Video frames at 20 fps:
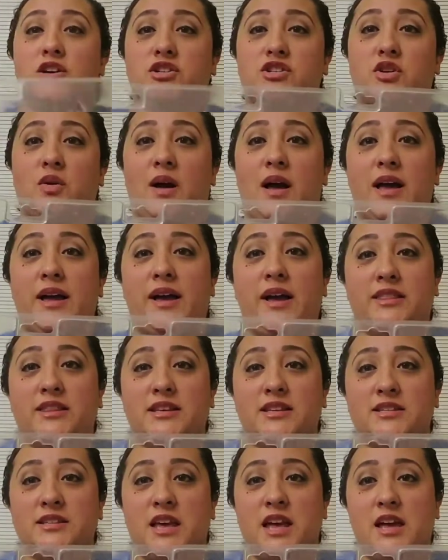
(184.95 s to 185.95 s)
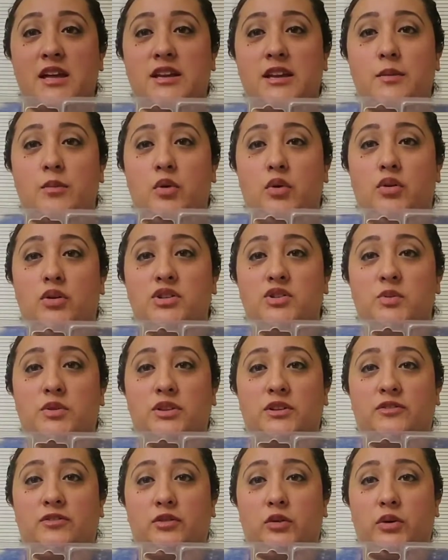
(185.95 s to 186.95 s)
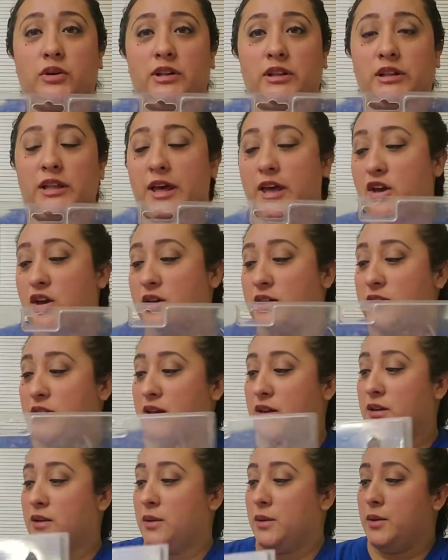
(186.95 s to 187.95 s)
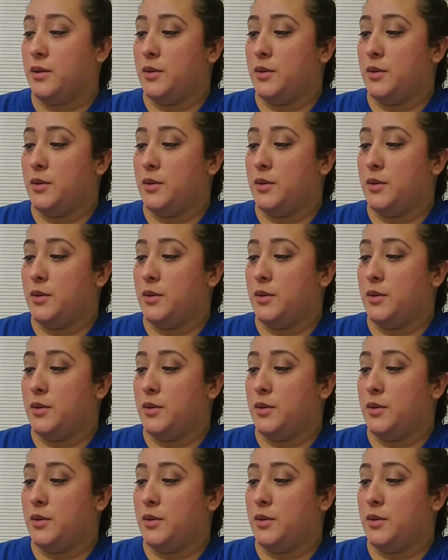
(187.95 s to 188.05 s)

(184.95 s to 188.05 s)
So I got these candy molds with the fleur-de-lis on it,